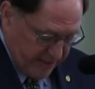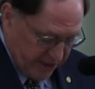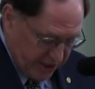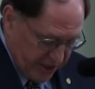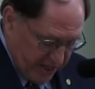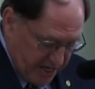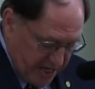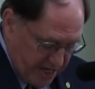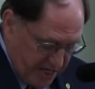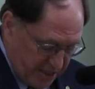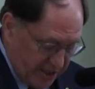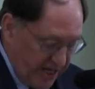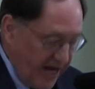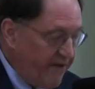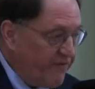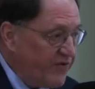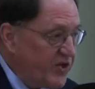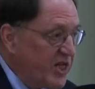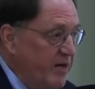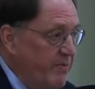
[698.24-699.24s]
But the Chinese
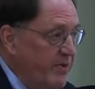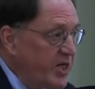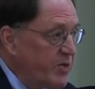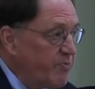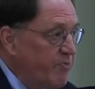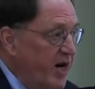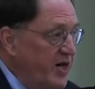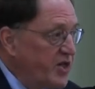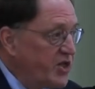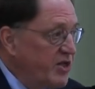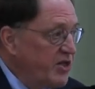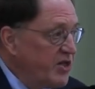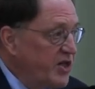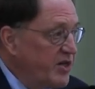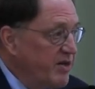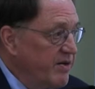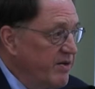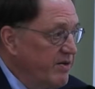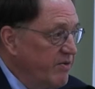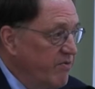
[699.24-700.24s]
have some
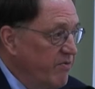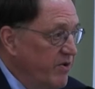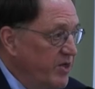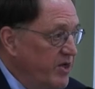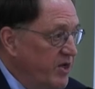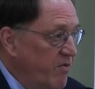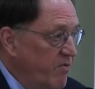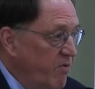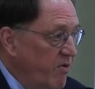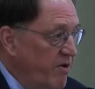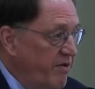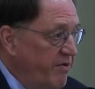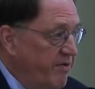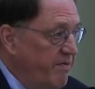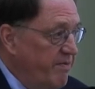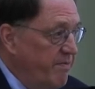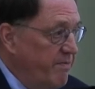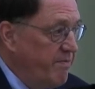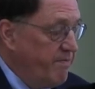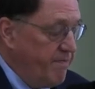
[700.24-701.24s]
expressions which are
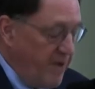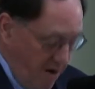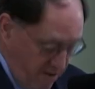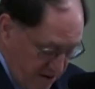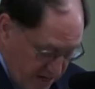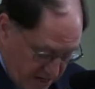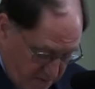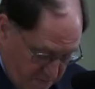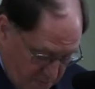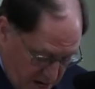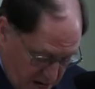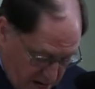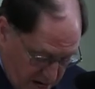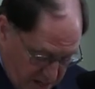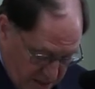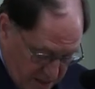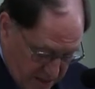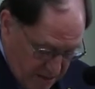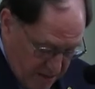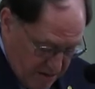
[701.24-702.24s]
worth bearing in
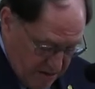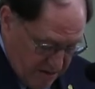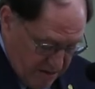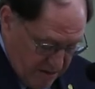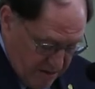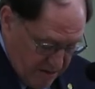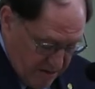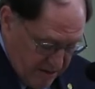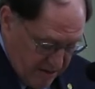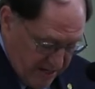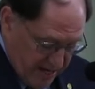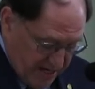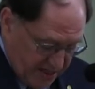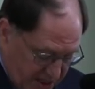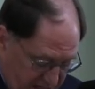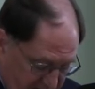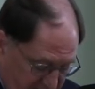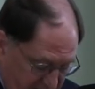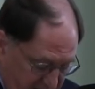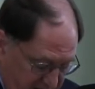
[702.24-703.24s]
mind.
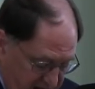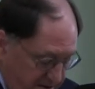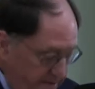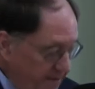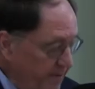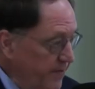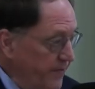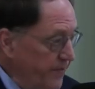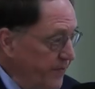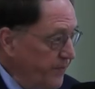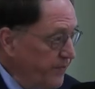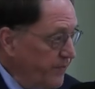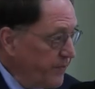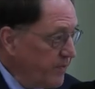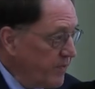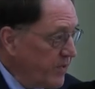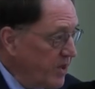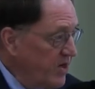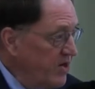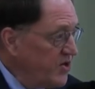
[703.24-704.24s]
They say,
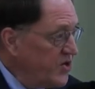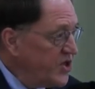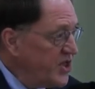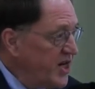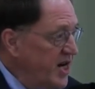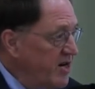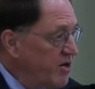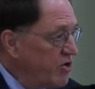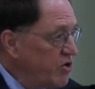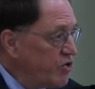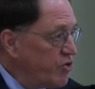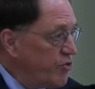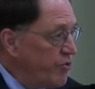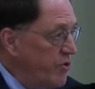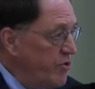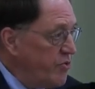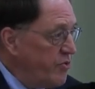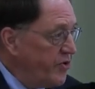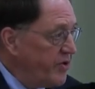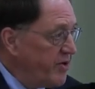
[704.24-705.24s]
you seek
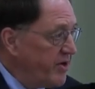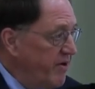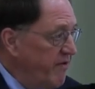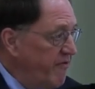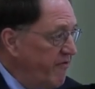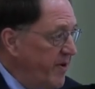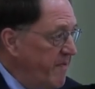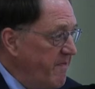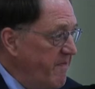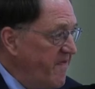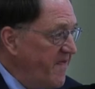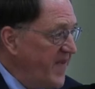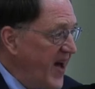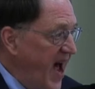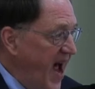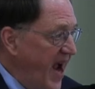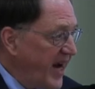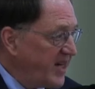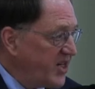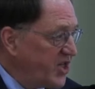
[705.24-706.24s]
truth from
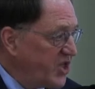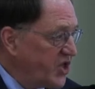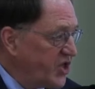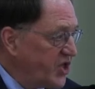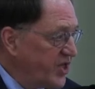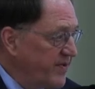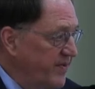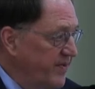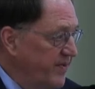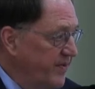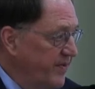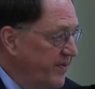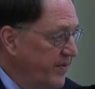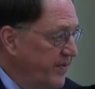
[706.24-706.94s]
facts,